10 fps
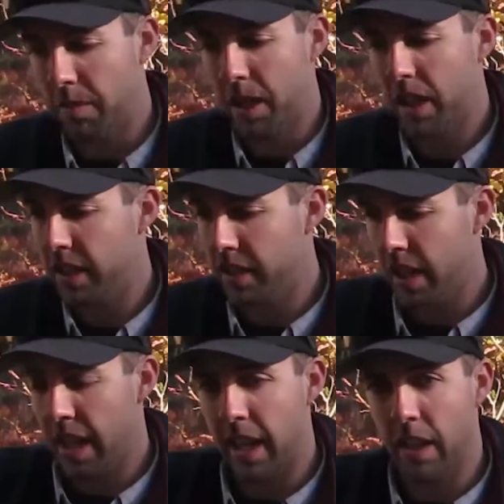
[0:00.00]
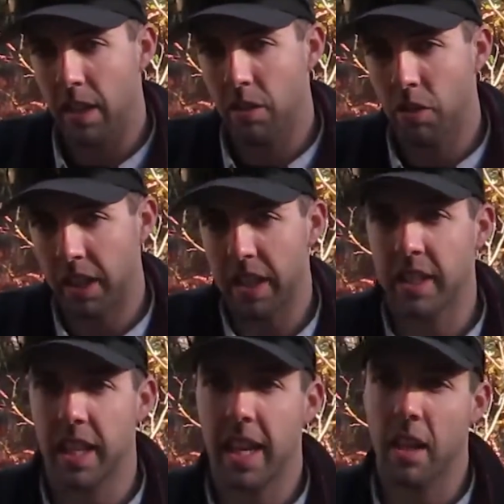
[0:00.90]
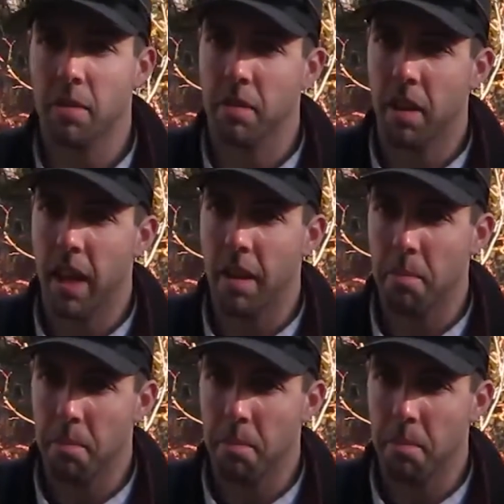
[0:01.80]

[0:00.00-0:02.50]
in and look at a stand and